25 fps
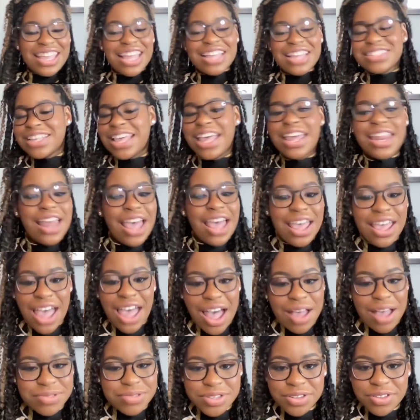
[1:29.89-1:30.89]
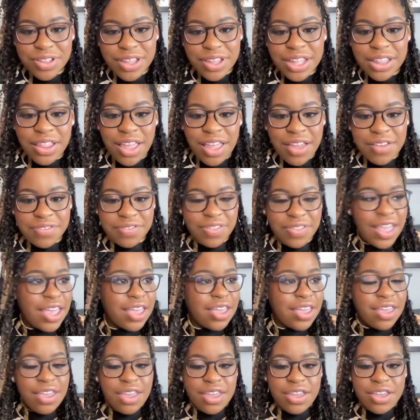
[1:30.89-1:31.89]
Yes, and I absolutely love
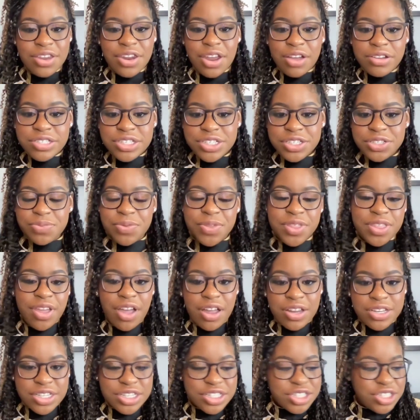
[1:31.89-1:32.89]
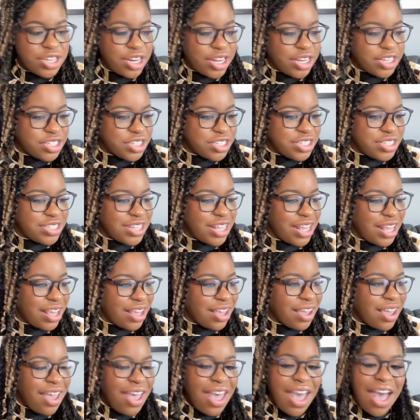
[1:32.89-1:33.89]
like, you know, just with the auditioning, just
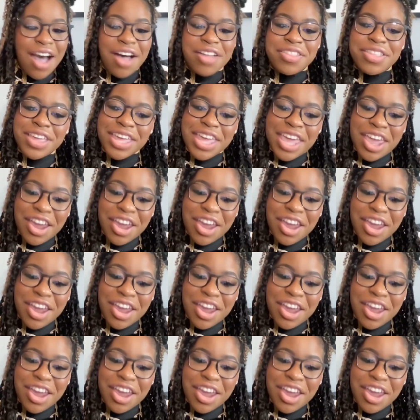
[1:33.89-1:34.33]
seeing how the